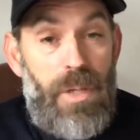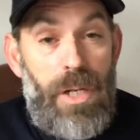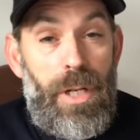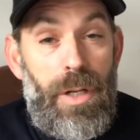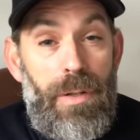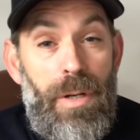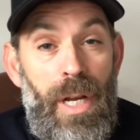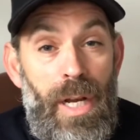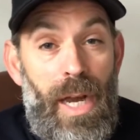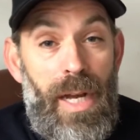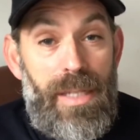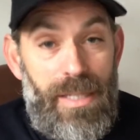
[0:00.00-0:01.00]
you
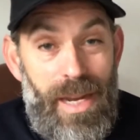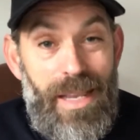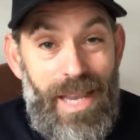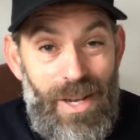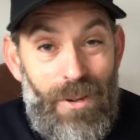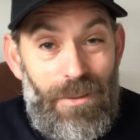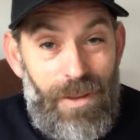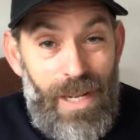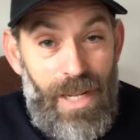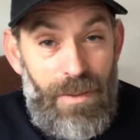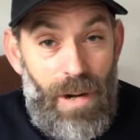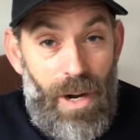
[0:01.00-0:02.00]
and say they're not
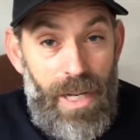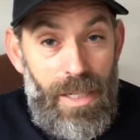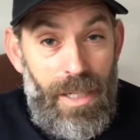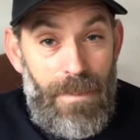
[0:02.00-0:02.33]
feeling right.